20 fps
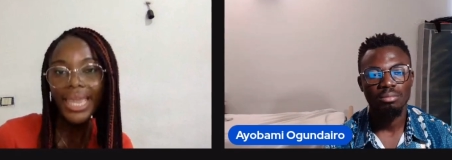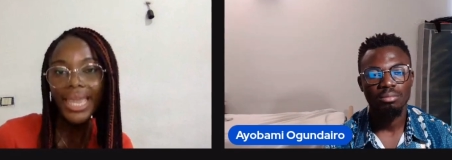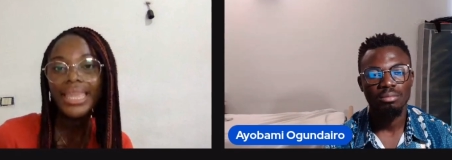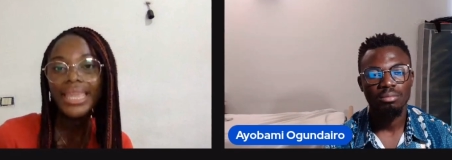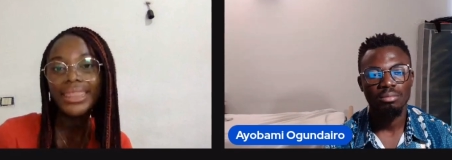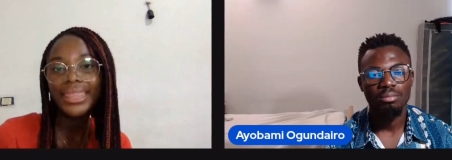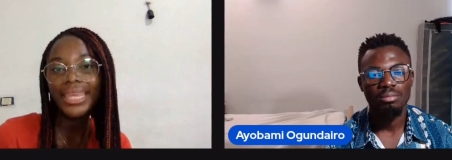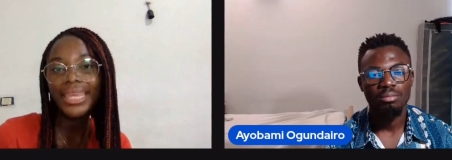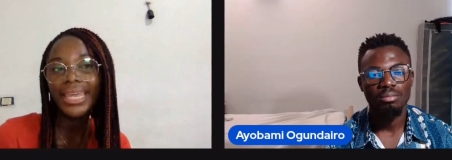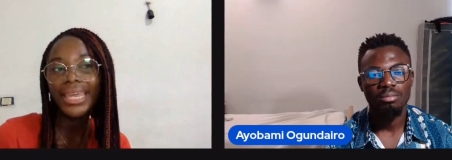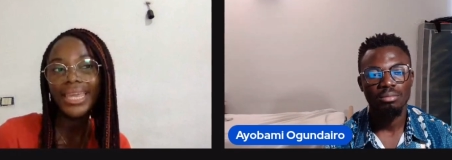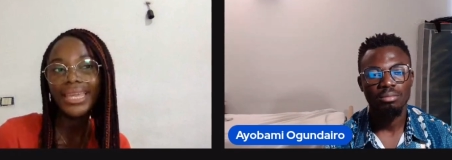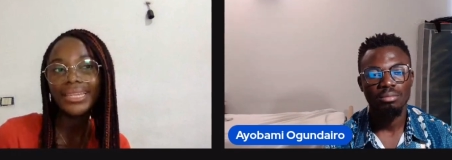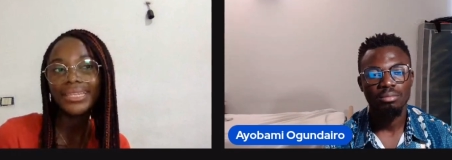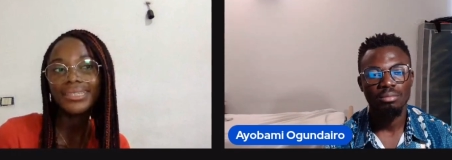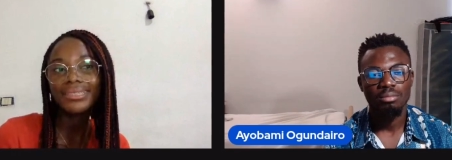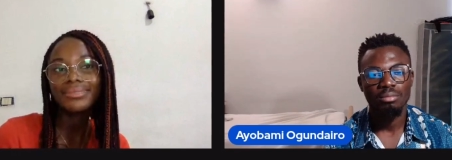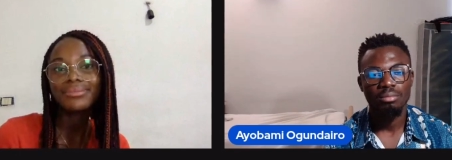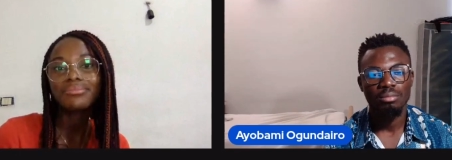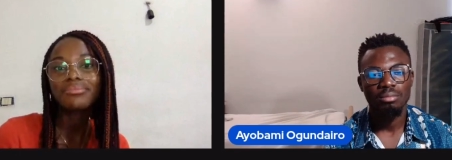Speaker 1: and
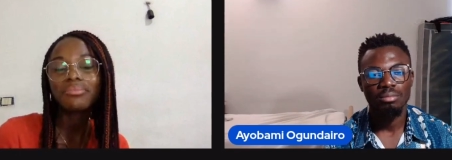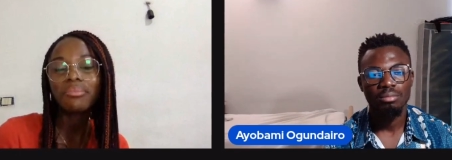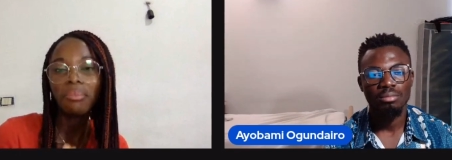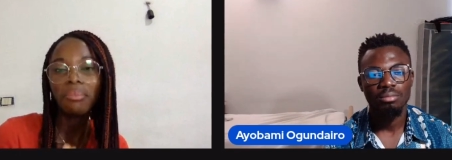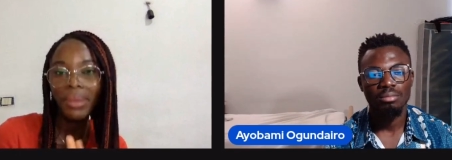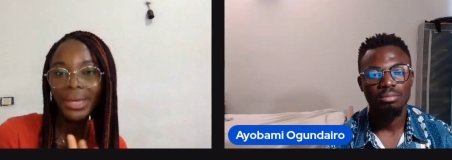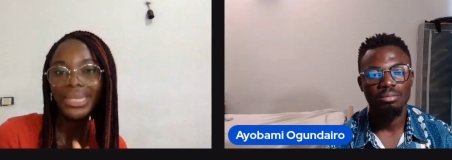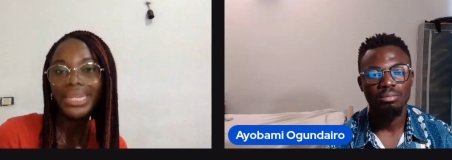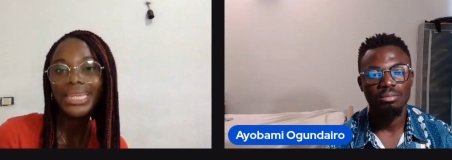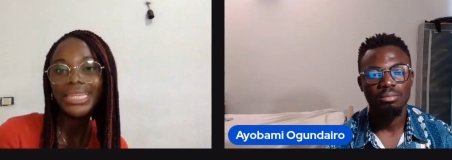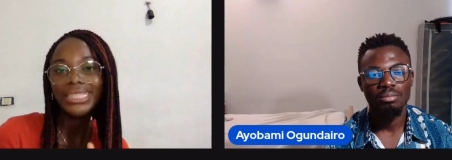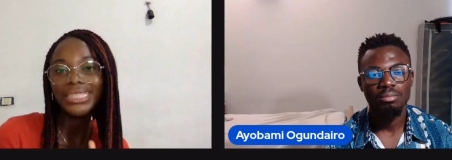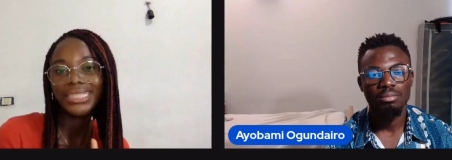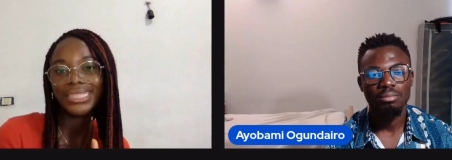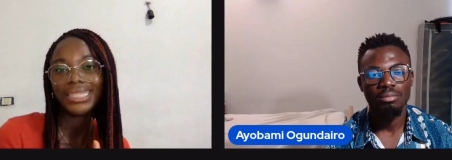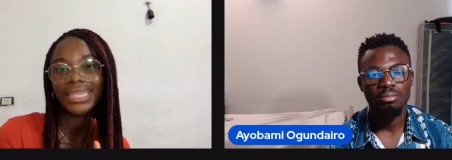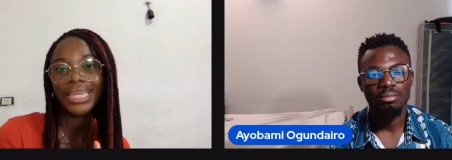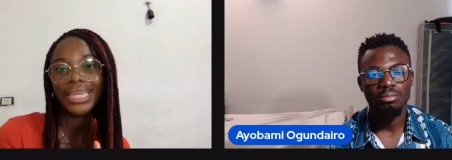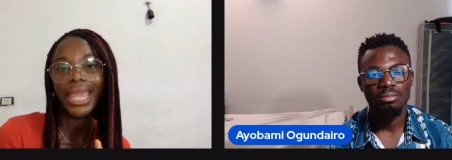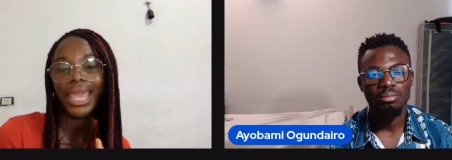then manage
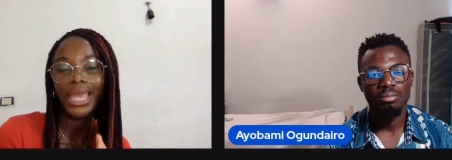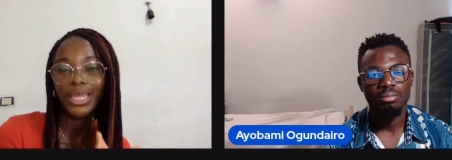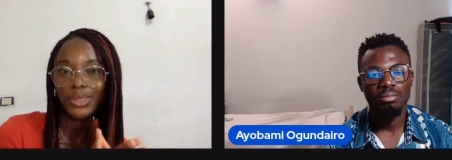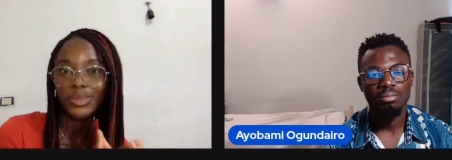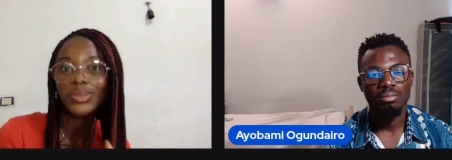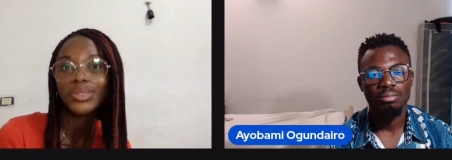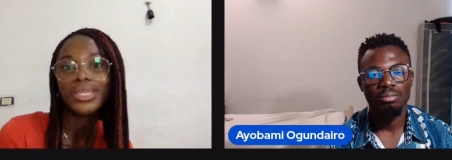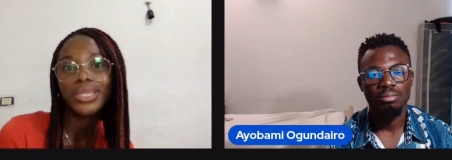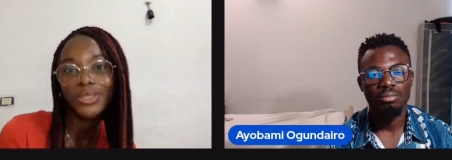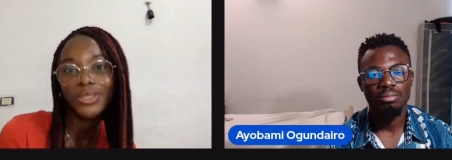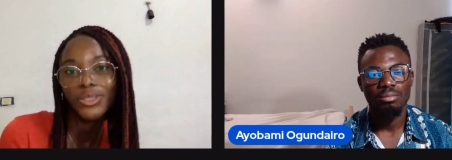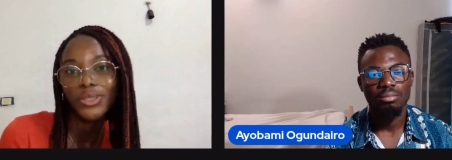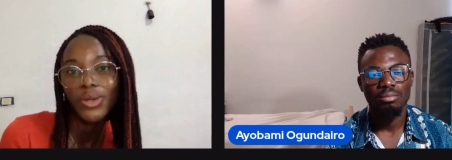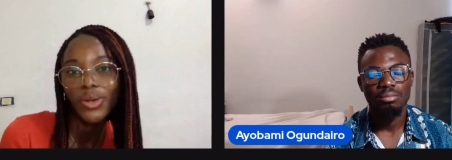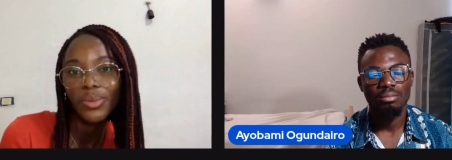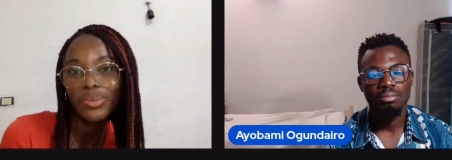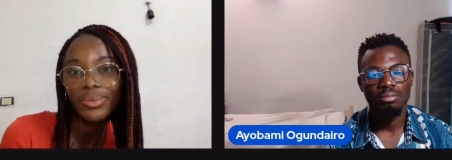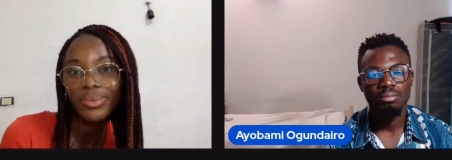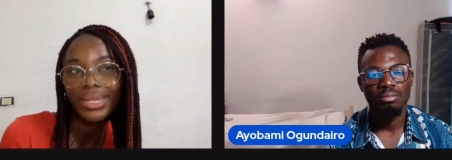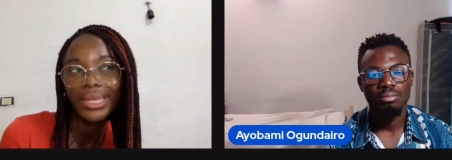a student job?